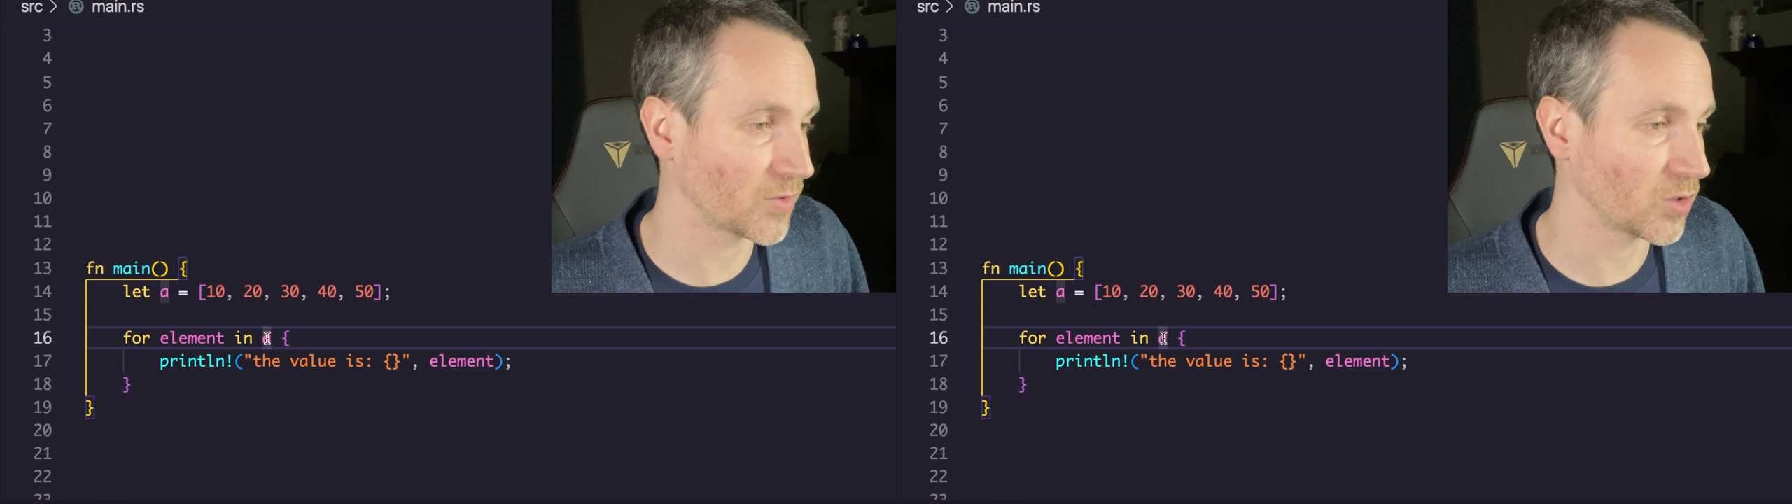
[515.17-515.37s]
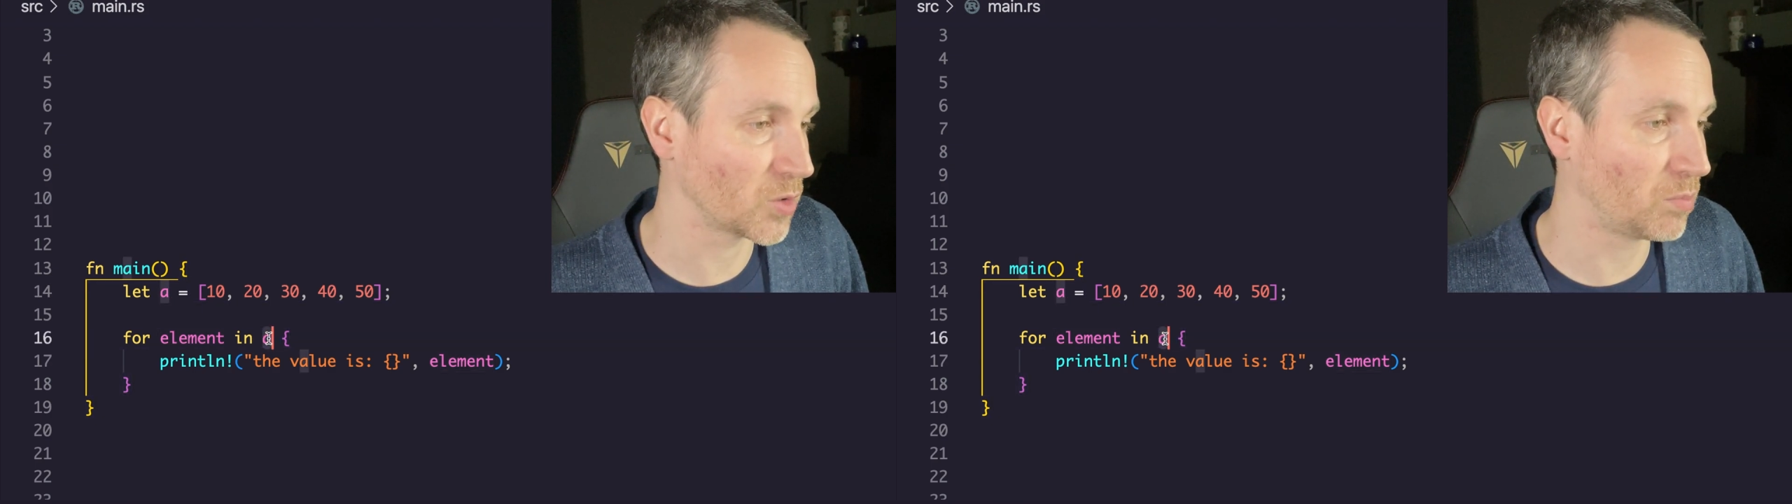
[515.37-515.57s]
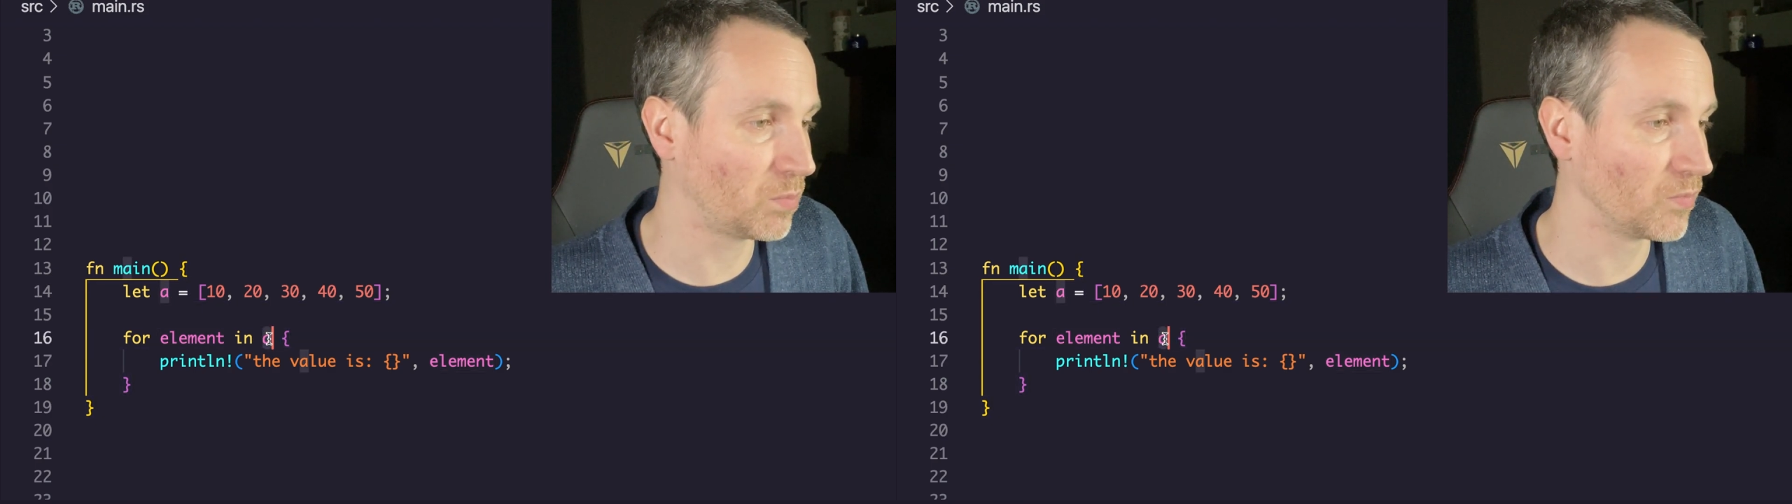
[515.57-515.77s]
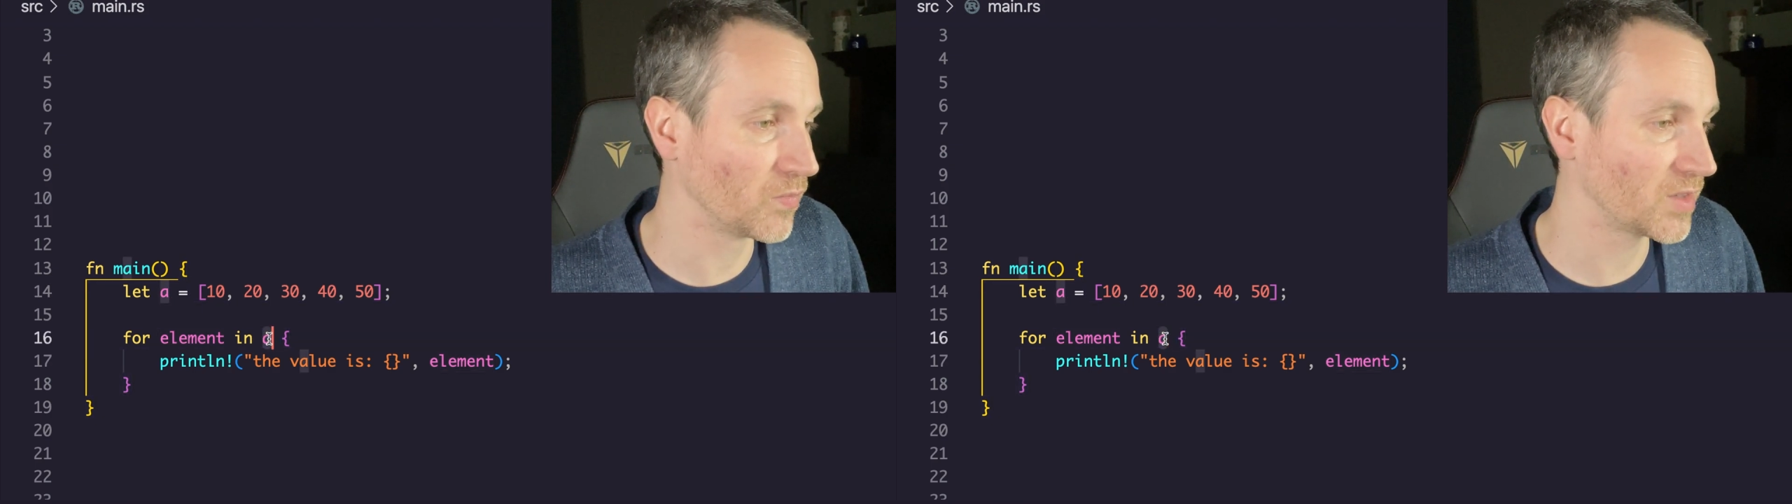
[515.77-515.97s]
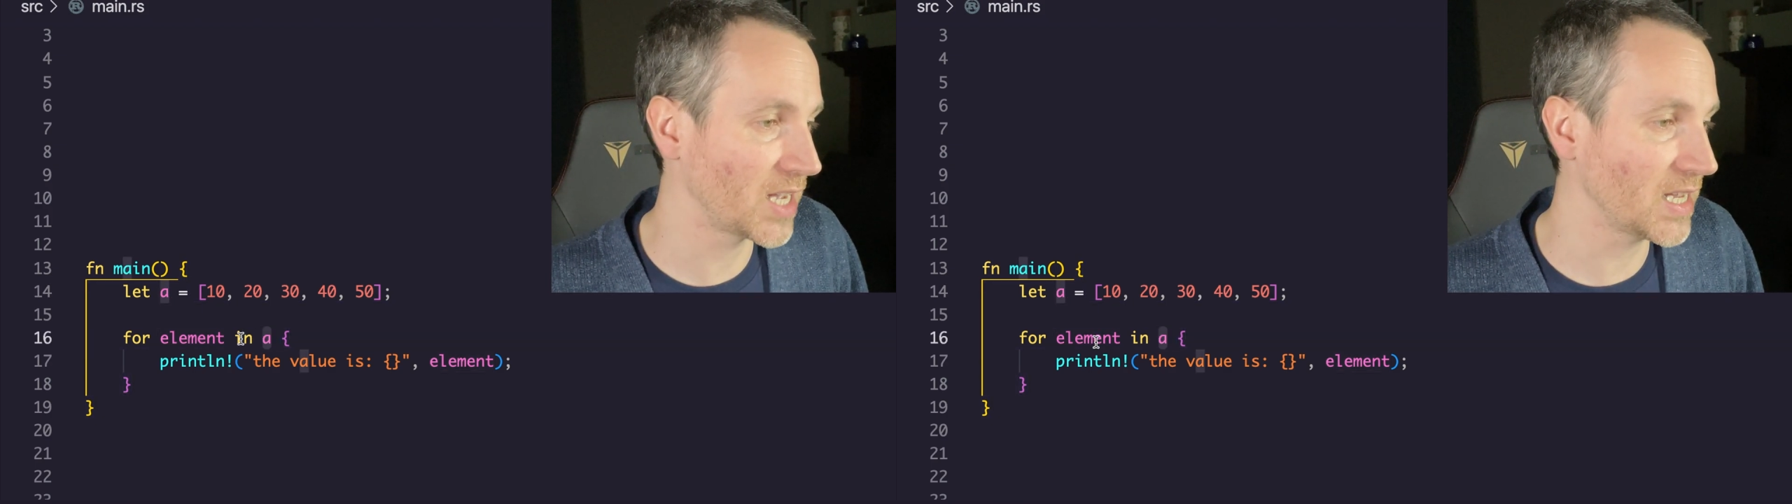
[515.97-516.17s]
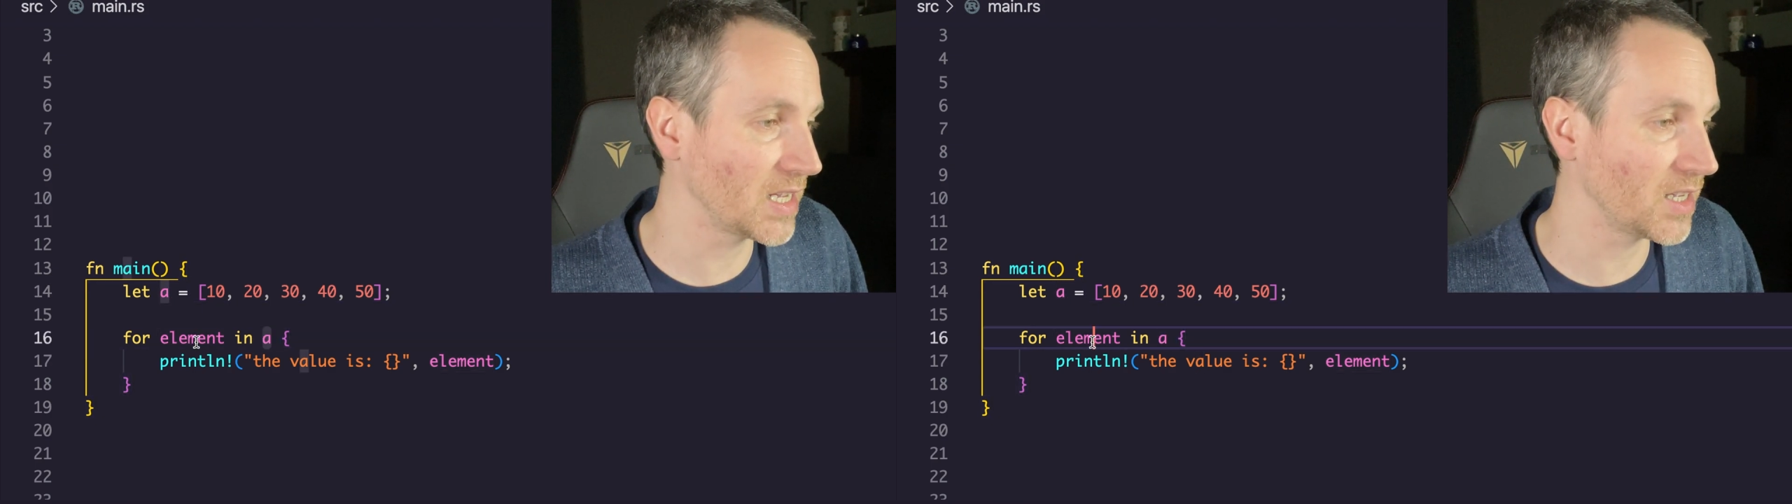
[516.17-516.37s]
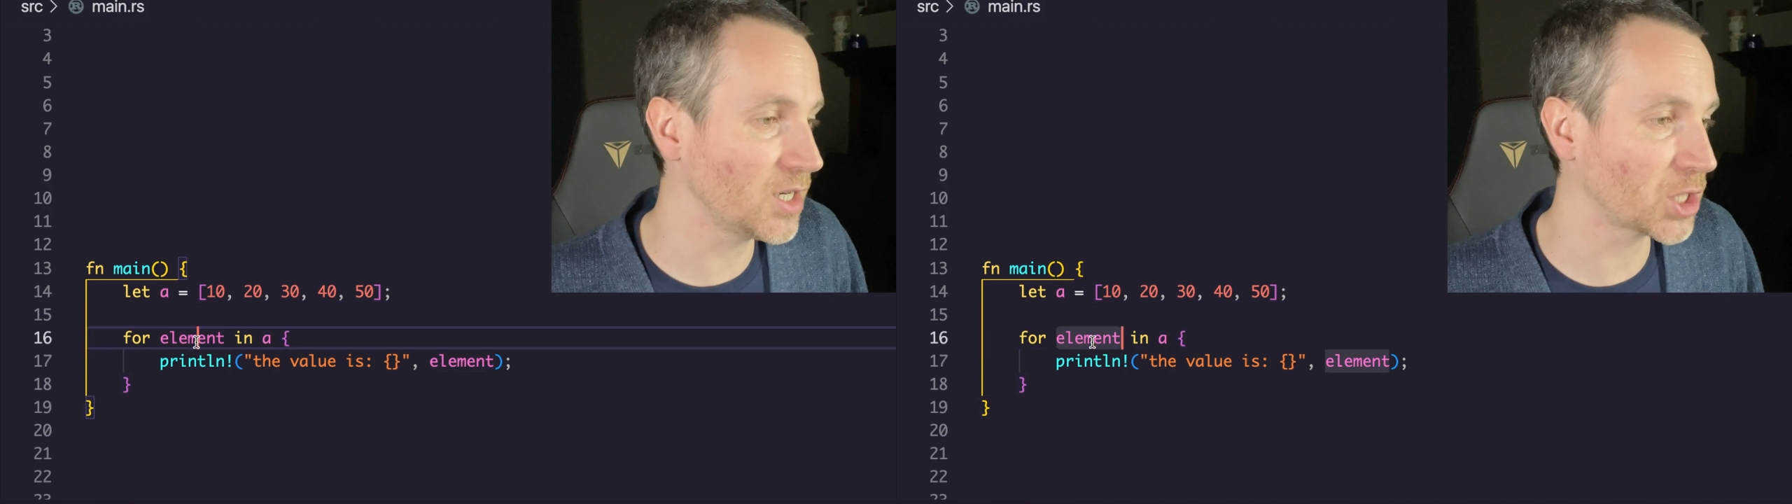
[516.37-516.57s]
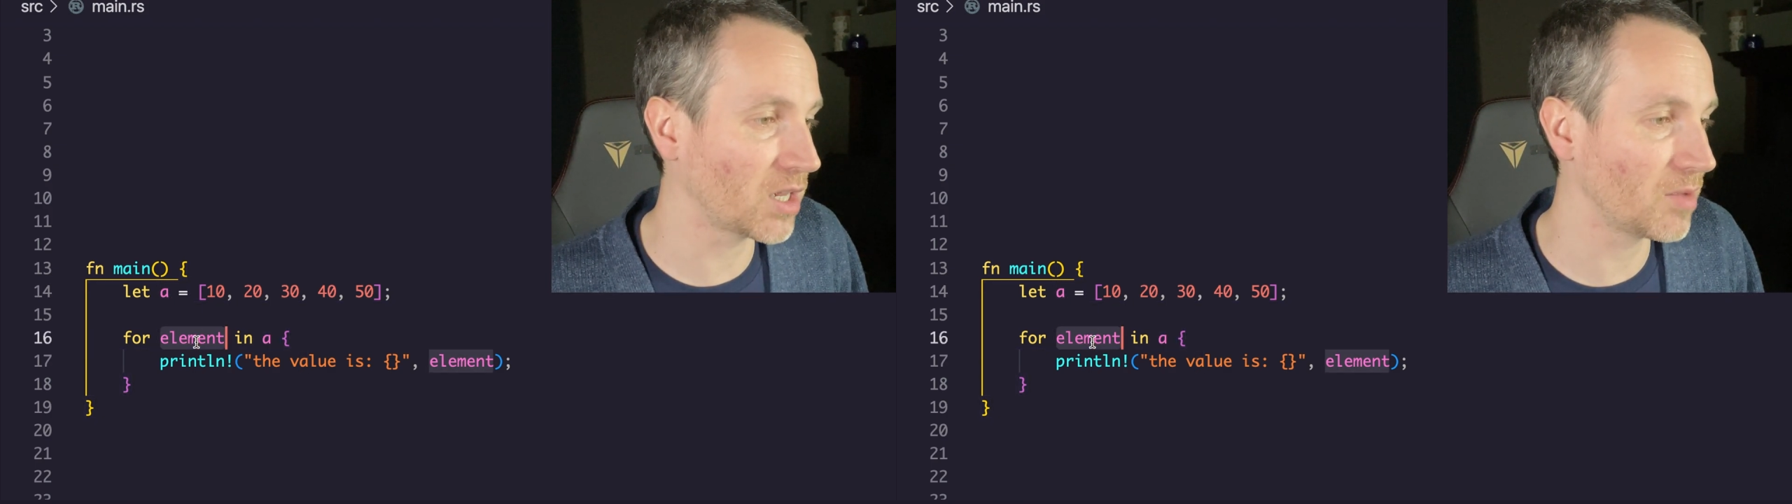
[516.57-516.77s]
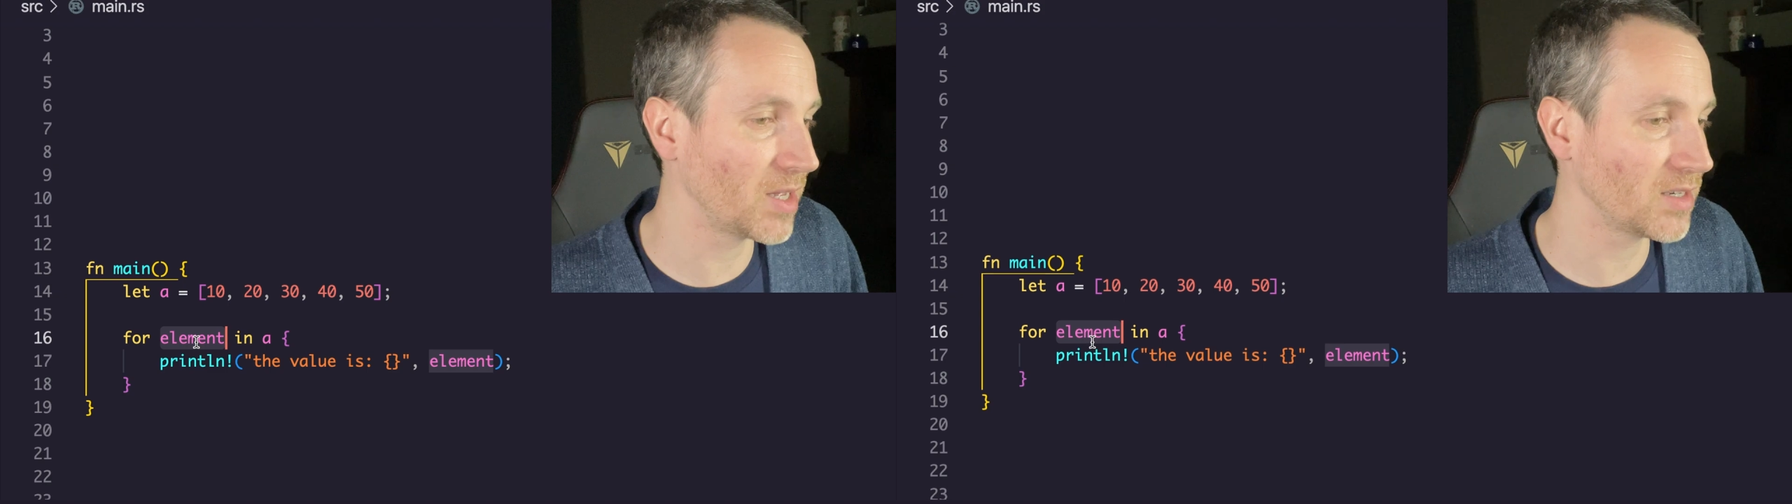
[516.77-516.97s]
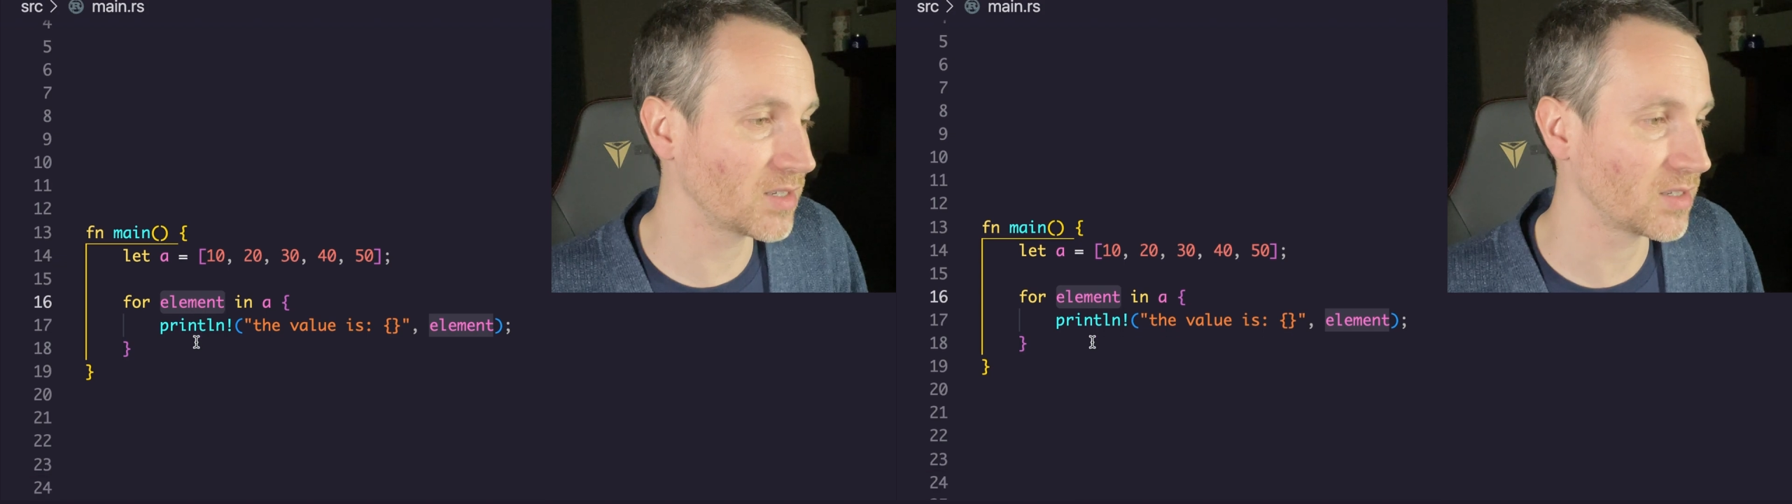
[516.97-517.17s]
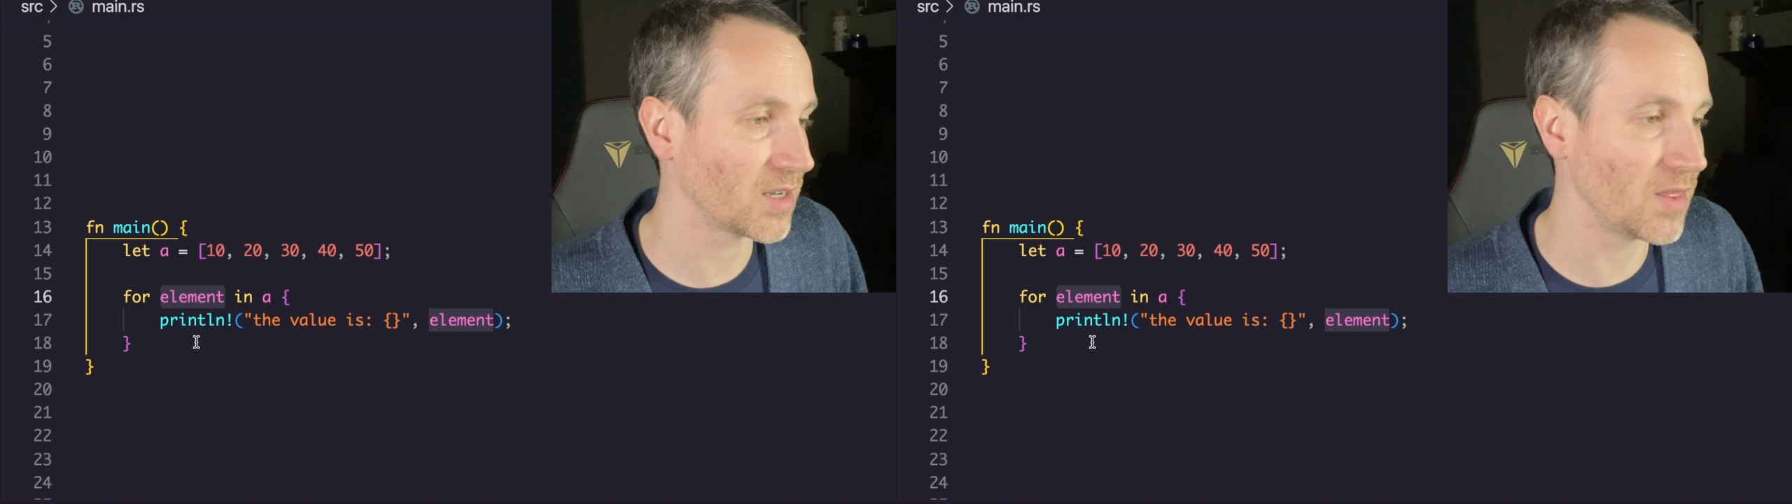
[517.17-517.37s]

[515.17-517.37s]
So it's taking each element